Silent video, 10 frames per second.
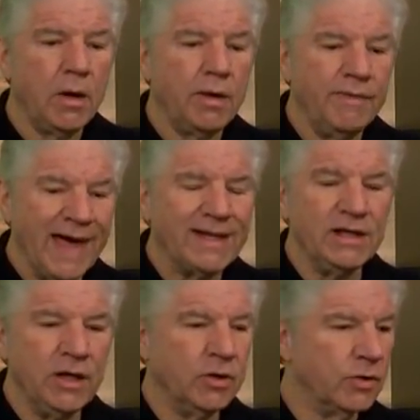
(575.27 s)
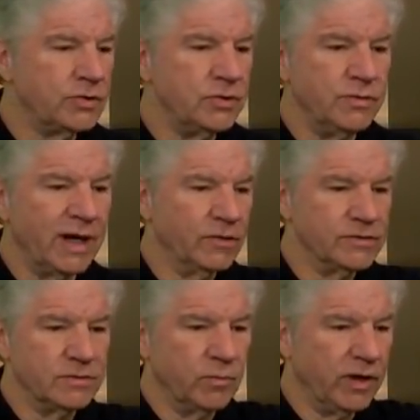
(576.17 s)
That year, two
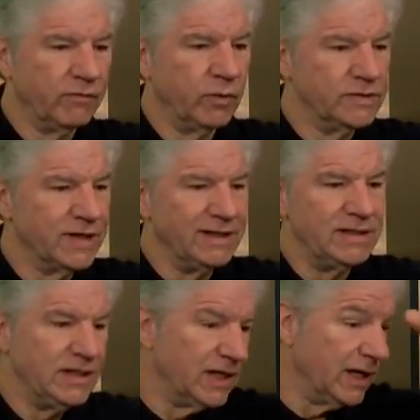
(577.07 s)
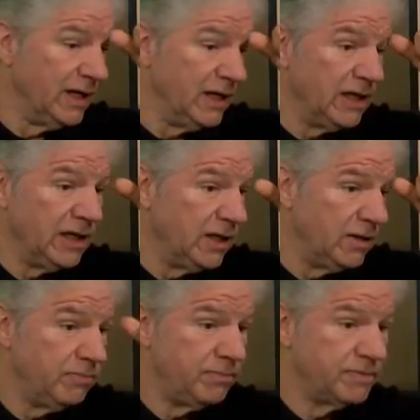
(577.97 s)
thousand, whenever it was, nineteen
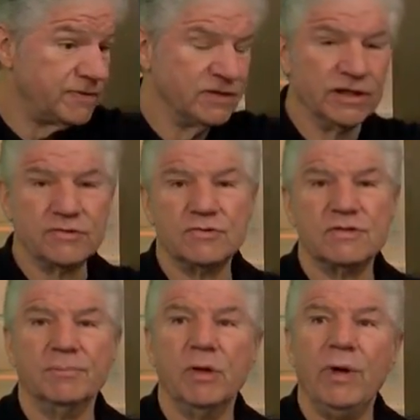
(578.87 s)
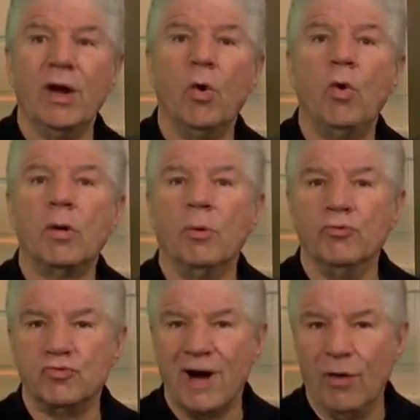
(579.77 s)
ninety-six or something, we had a horrible
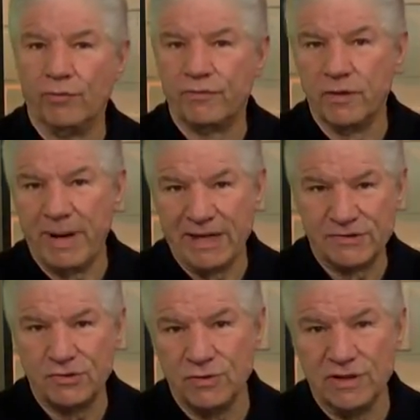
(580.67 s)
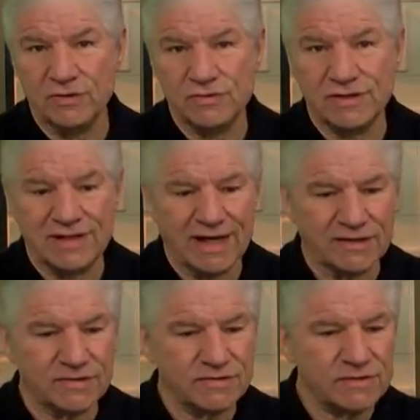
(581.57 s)
drought for the past two years in
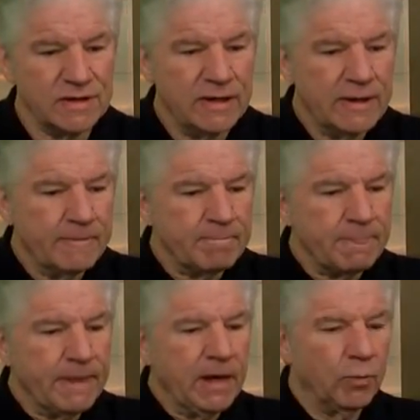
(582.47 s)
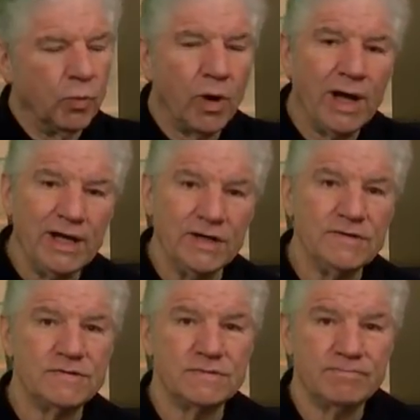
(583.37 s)
Texas.
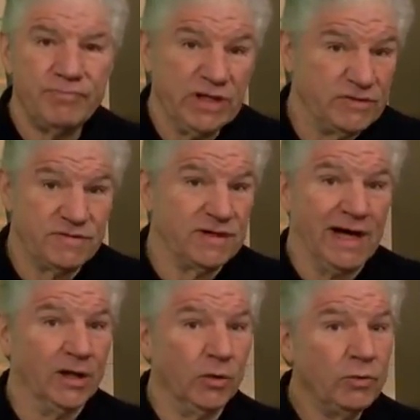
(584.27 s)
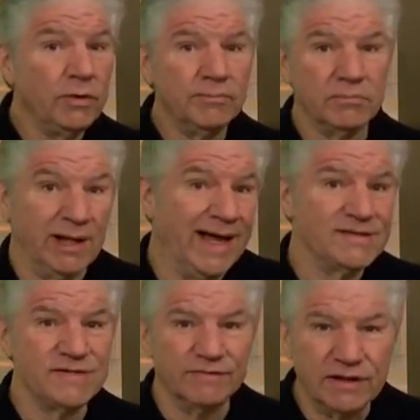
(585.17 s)
Rice is siloed,
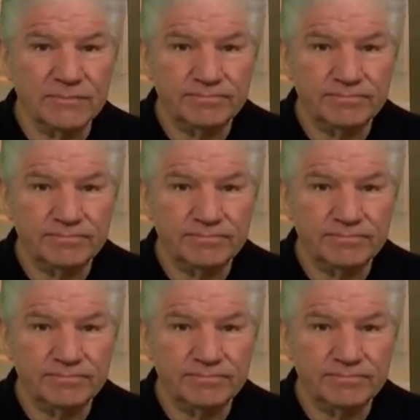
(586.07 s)
lots of it.